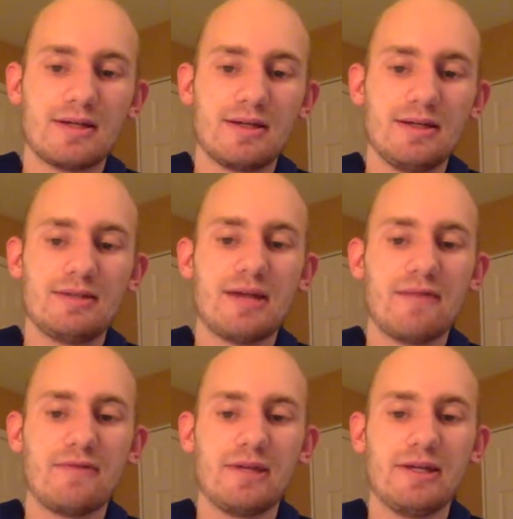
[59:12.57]
he's
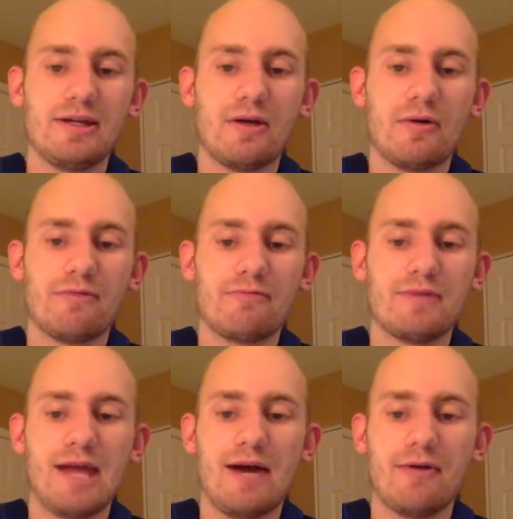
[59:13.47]
definitely going
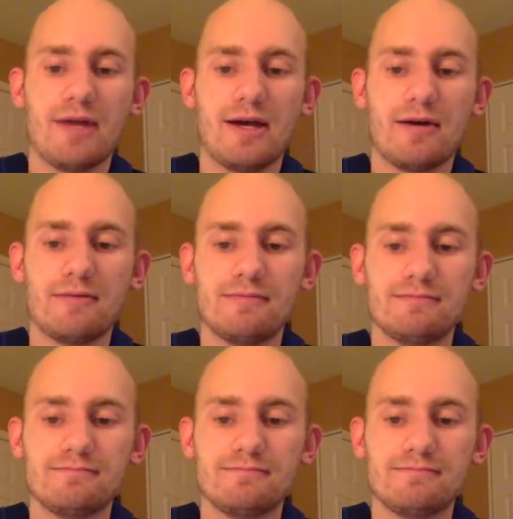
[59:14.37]
down now.